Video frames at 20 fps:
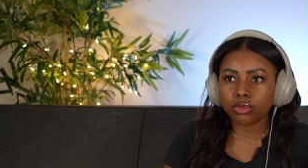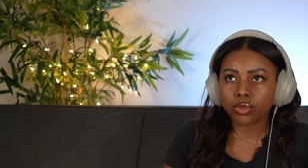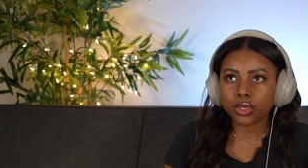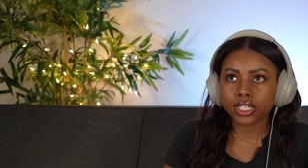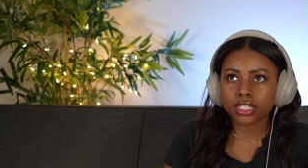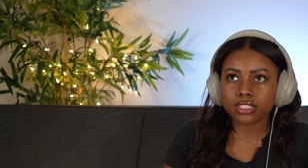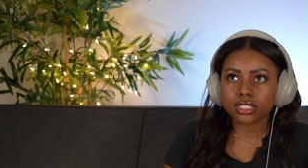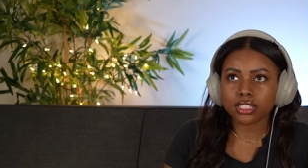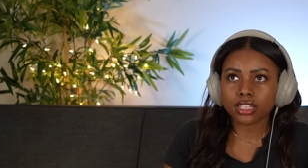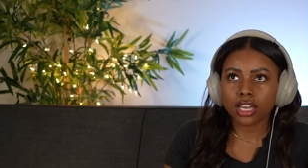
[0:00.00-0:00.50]

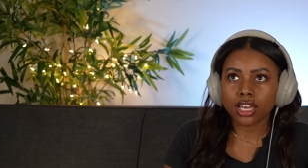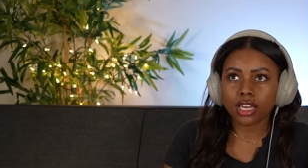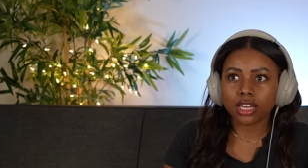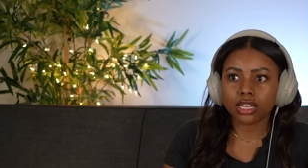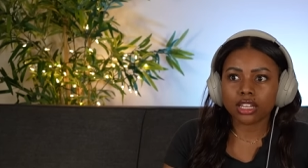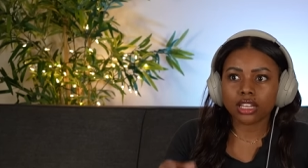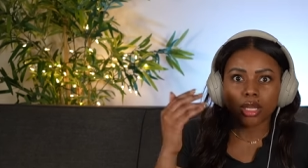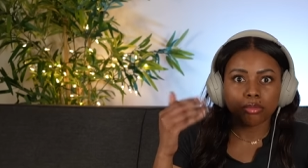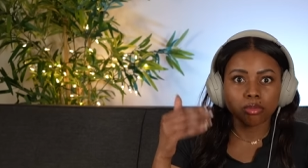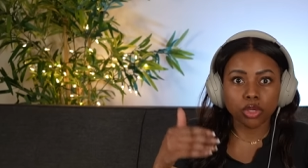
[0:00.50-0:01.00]
where it's
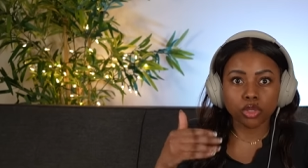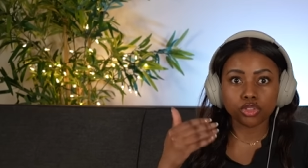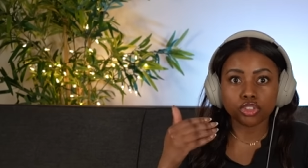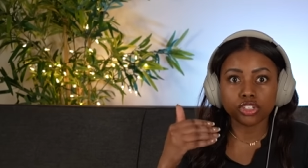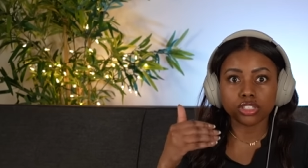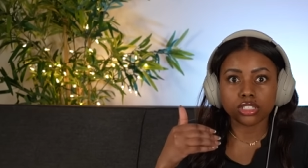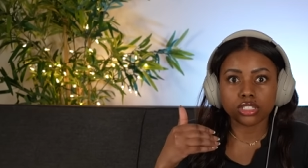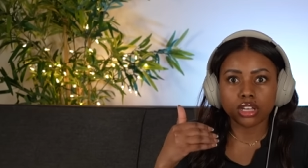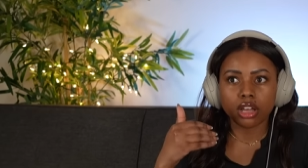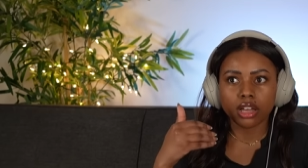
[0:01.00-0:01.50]
like
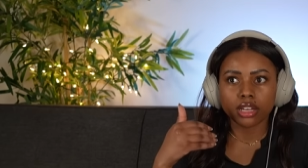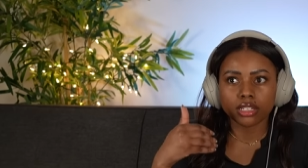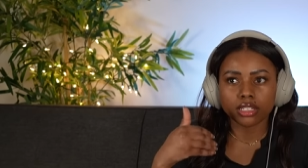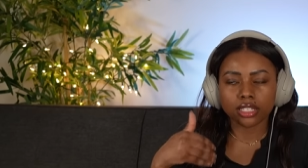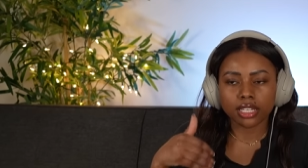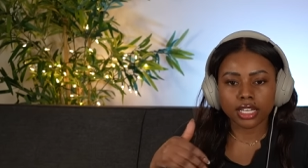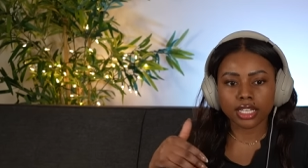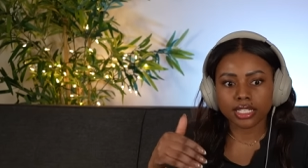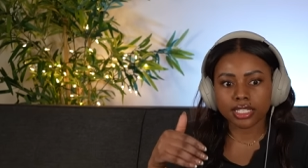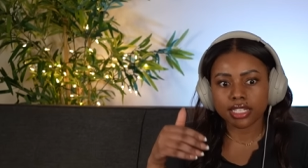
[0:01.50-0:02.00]
emotions got
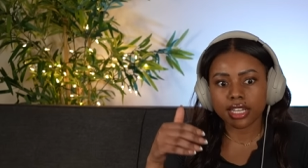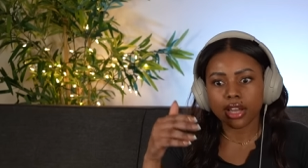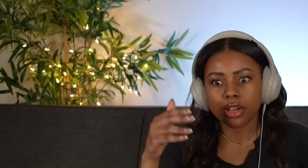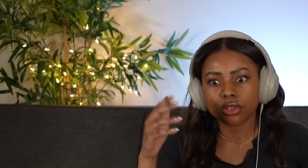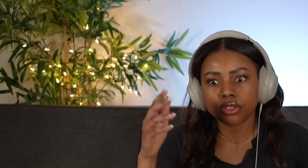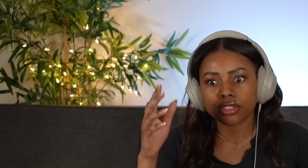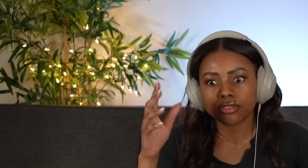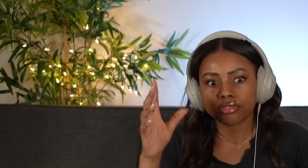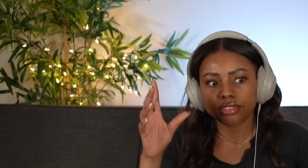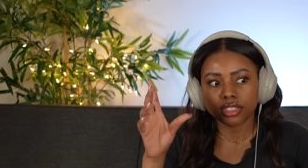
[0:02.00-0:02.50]
kicked
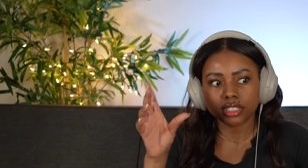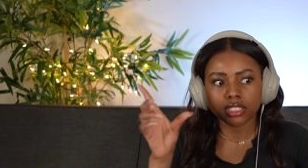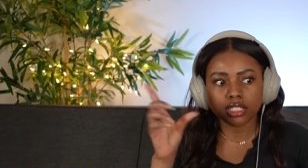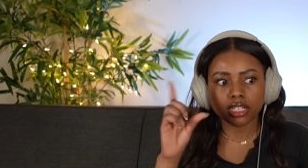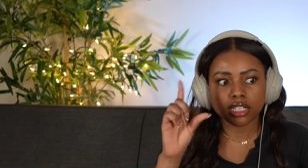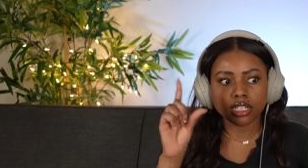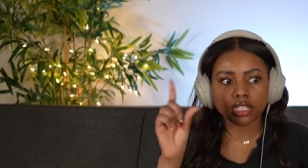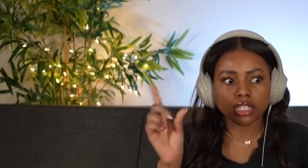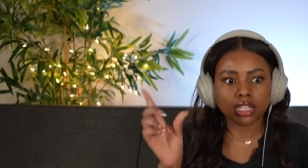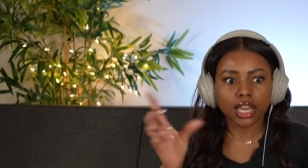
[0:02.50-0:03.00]
out of
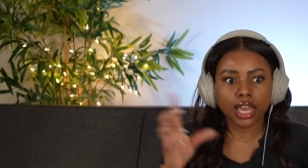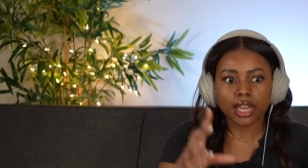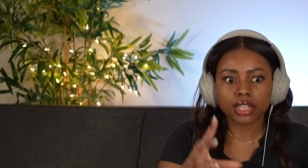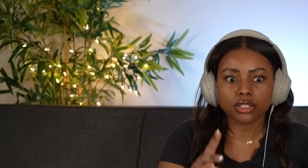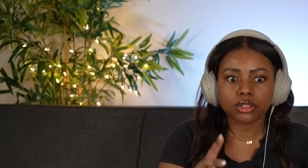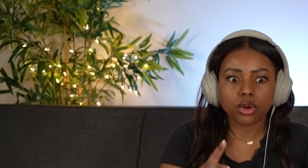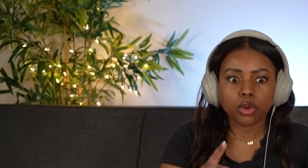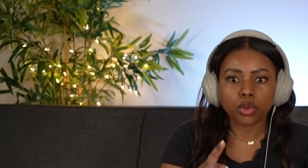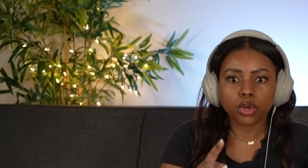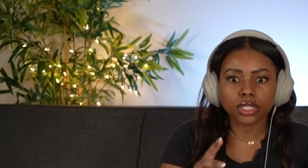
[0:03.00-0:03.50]
the
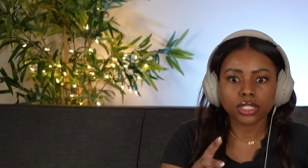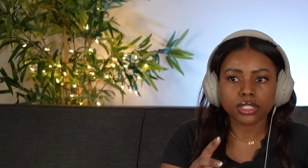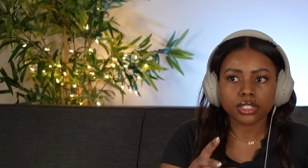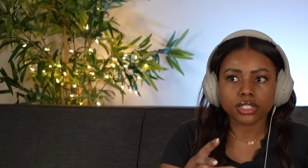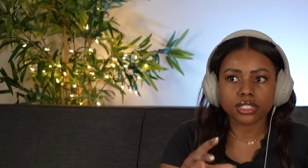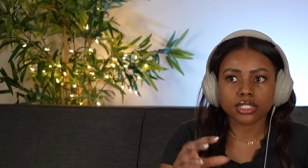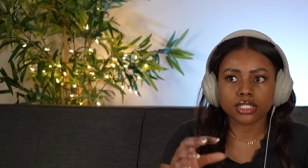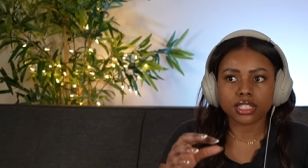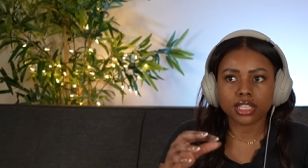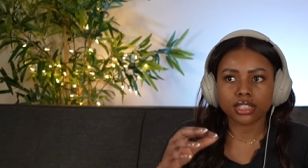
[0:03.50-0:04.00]

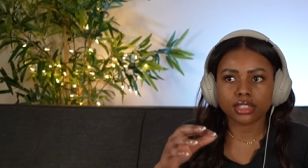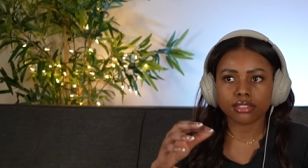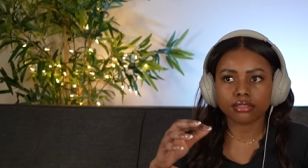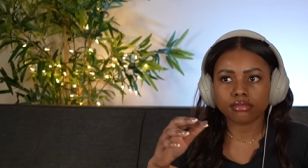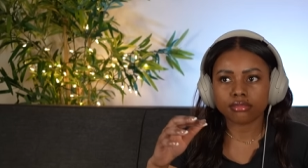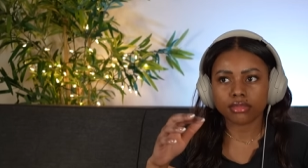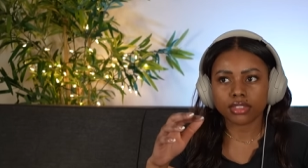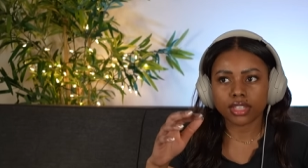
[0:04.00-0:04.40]
headquarters and